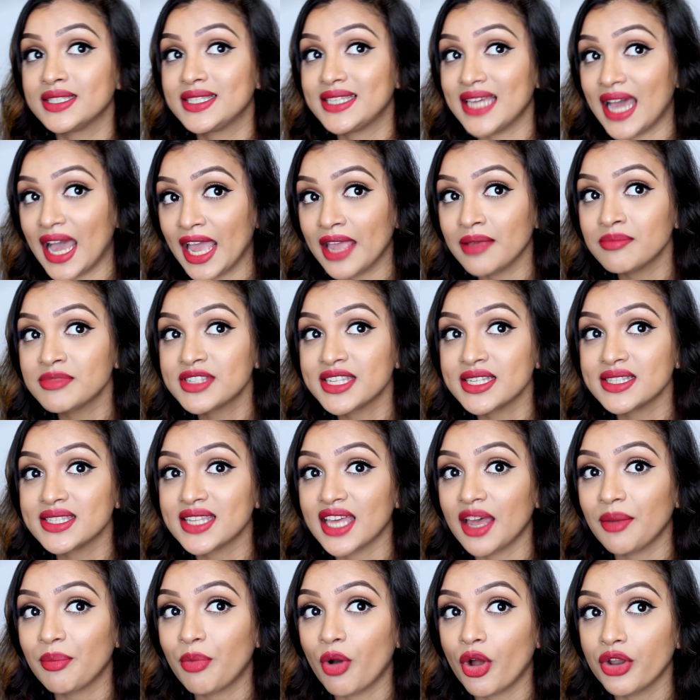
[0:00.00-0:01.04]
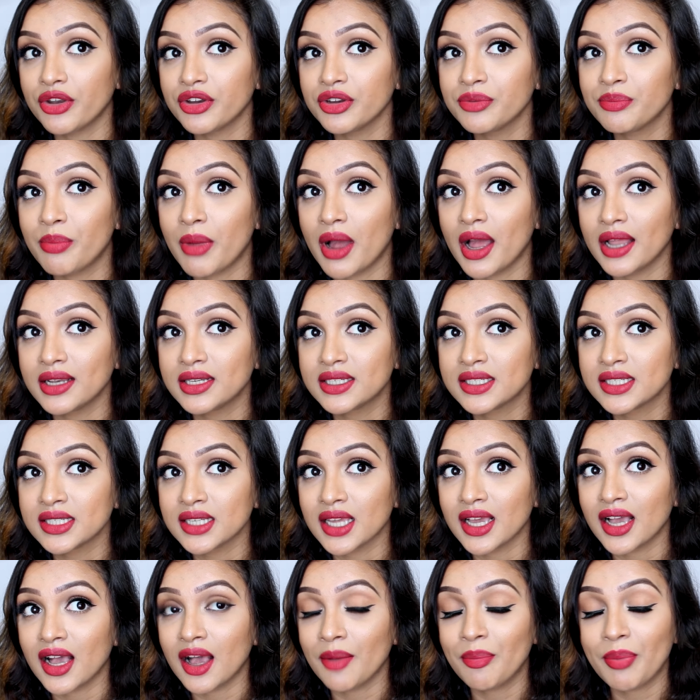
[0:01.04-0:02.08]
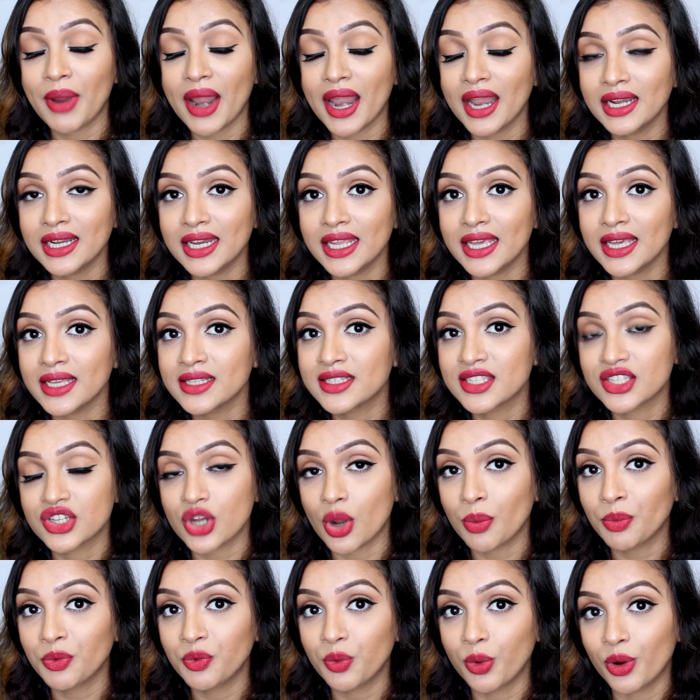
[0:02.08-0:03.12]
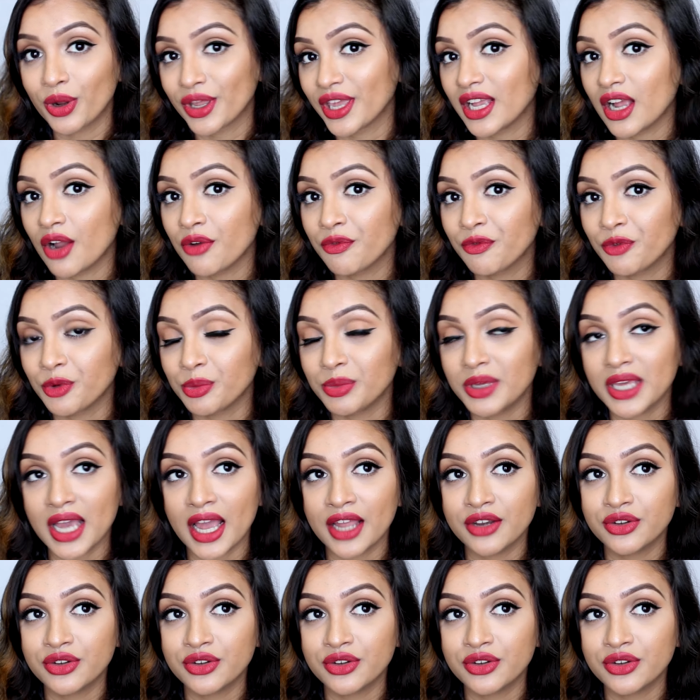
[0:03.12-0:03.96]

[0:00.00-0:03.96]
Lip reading: time since I bought it, but apparently it stopped working out for me.